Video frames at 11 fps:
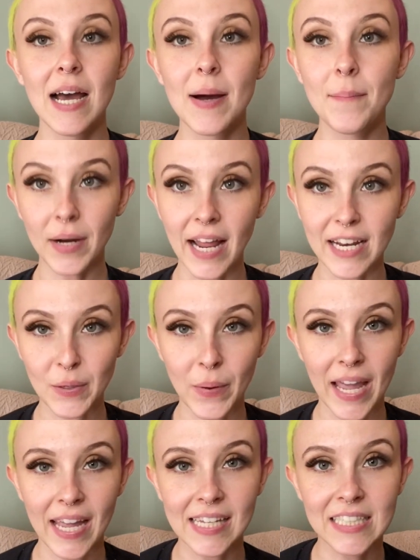But
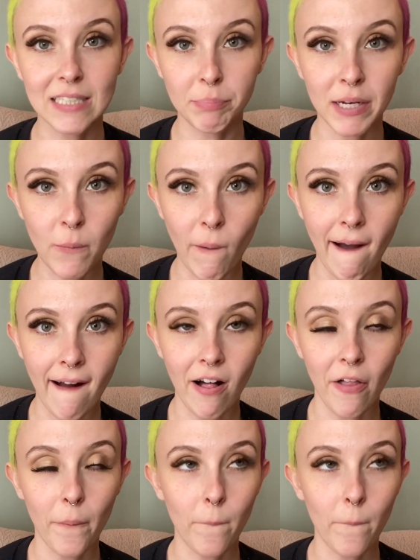anyway, it's been a while.